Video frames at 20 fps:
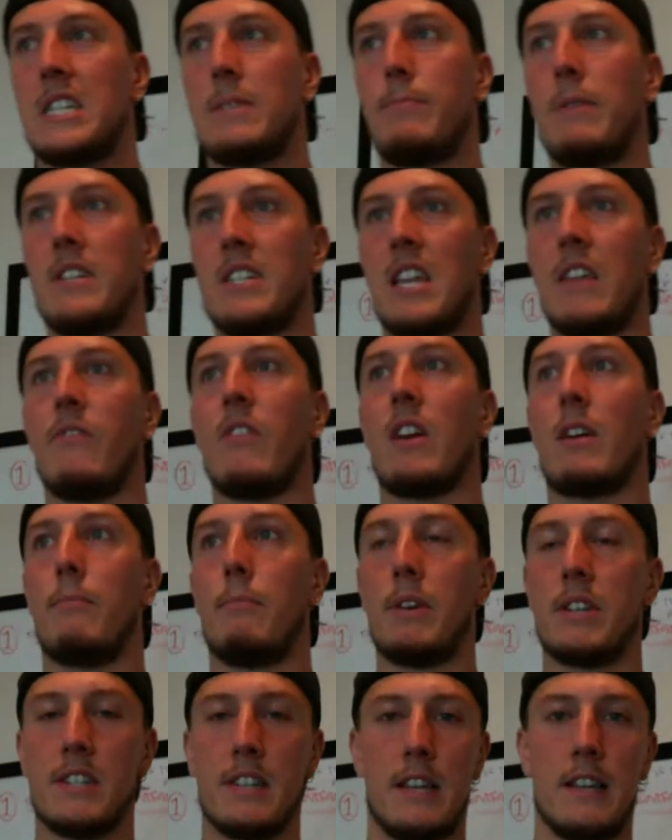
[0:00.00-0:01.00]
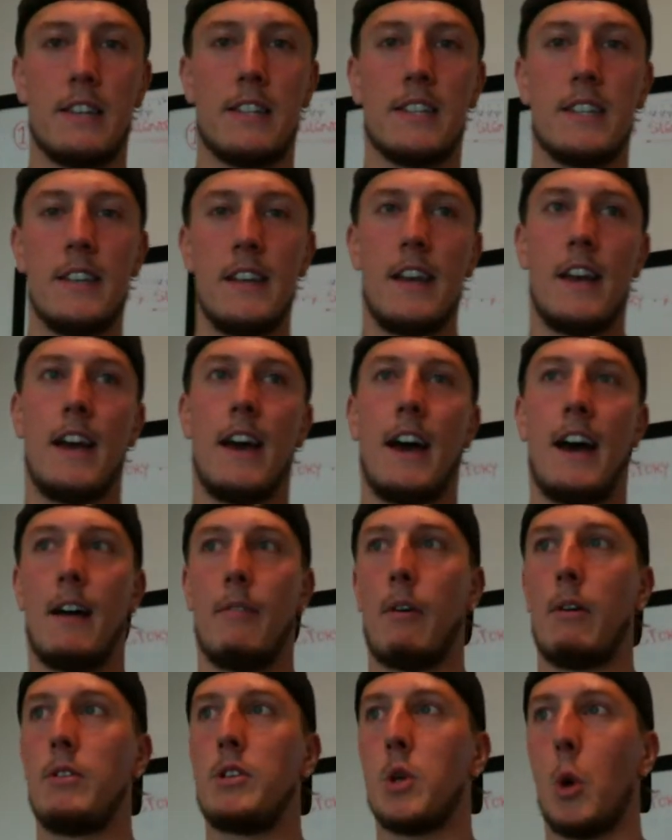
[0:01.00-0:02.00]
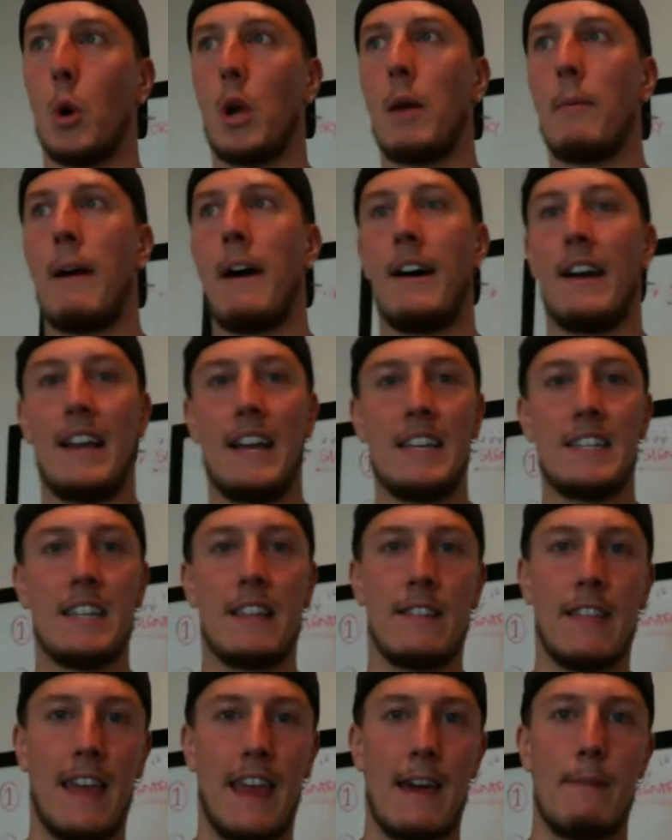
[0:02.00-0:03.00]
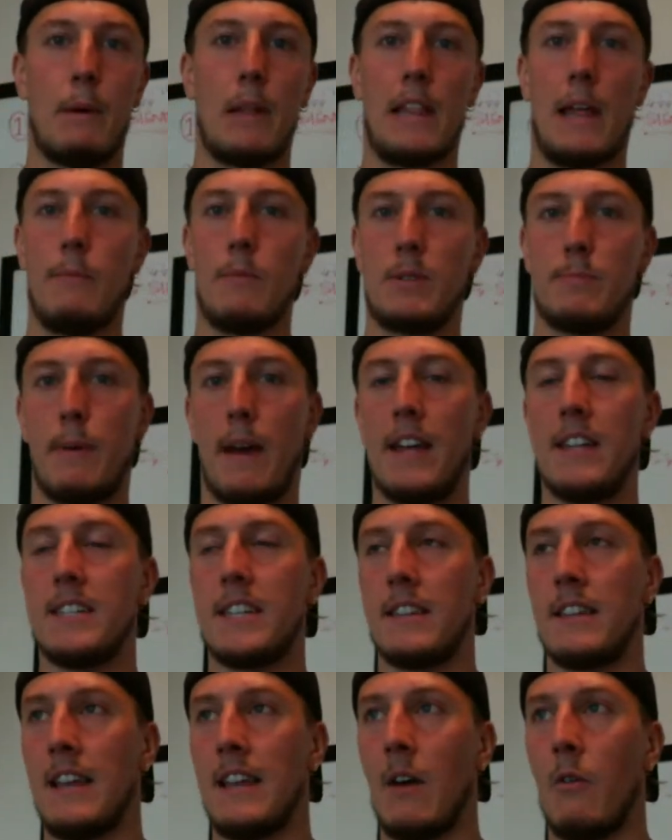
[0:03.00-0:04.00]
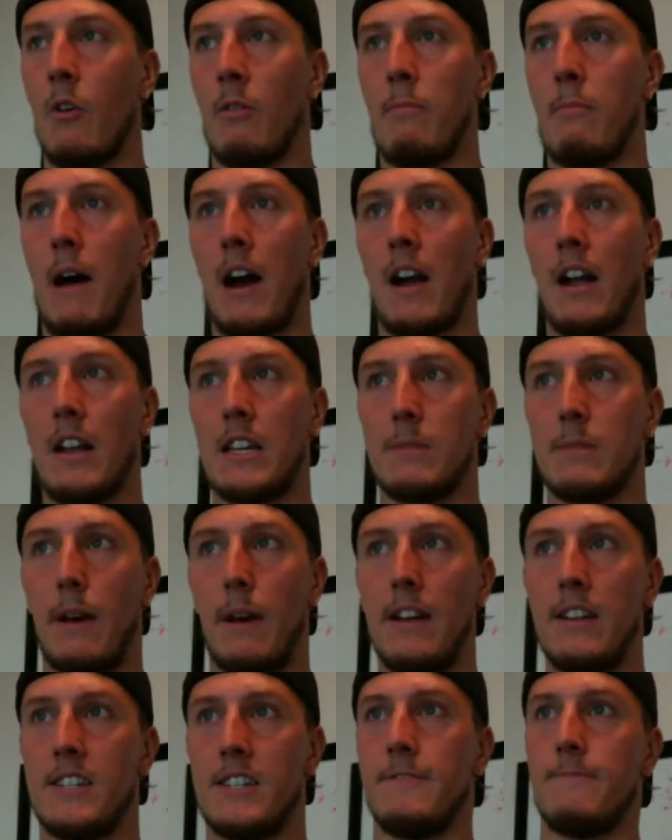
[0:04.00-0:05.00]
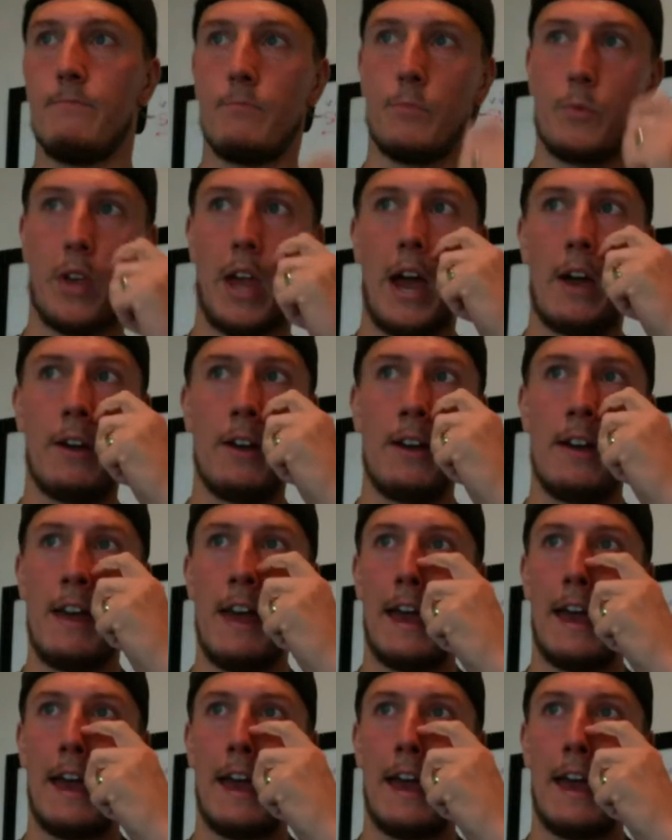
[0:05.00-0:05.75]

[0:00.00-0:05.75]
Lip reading: specific business I'm talking about is in the MLM space, in the network marketing space. Okay.